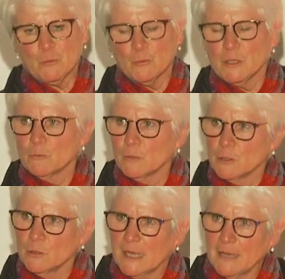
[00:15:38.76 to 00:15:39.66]

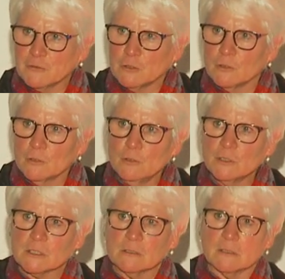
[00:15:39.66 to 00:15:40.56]
we have to
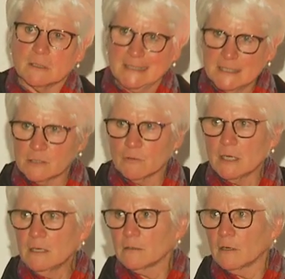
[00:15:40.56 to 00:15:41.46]
use
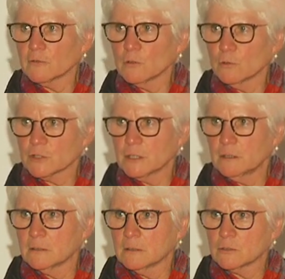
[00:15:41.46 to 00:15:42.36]
history of an
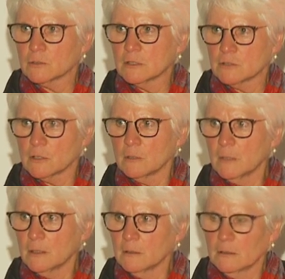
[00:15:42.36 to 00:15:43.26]
orchard to
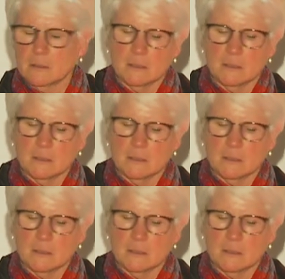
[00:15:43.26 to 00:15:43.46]
determine,